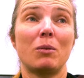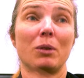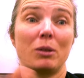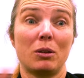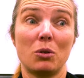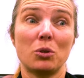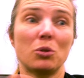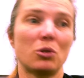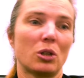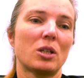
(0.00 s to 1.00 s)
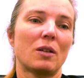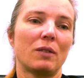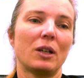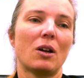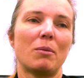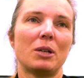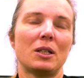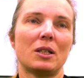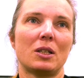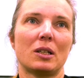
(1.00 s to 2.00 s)
I think what those two structures have in
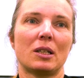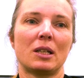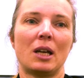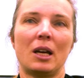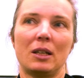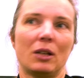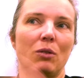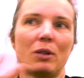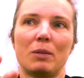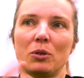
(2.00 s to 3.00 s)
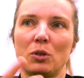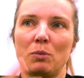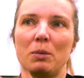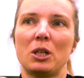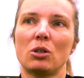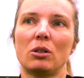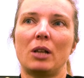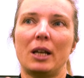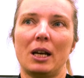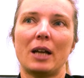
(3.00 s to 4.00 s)
common is just incredible
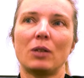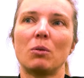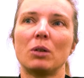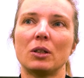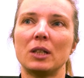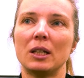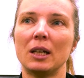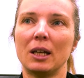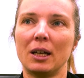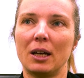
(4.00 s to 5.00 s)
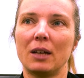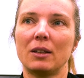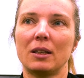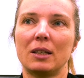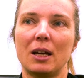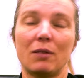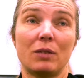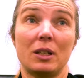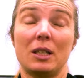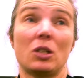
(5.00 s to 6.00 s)
spatial and light quality that they
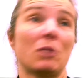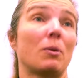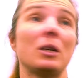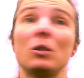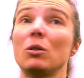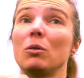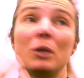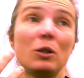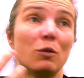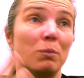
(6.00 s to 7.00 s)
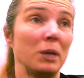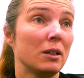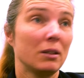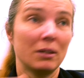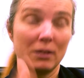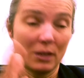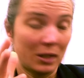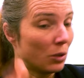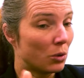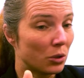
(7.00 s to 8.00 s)
have. And when you've been
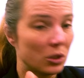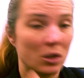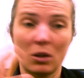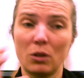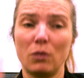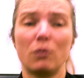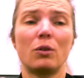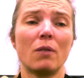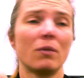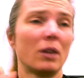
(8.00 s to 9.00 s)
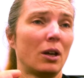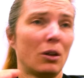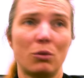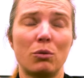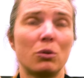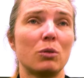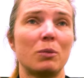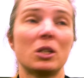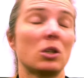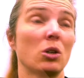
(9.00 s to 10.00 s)
in the courtyard or you've gone through the
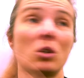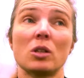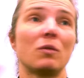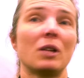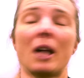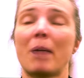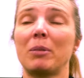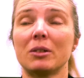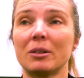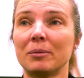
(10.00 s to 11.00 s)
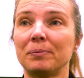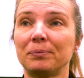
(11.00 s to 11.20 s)
bridge, you just feel happier.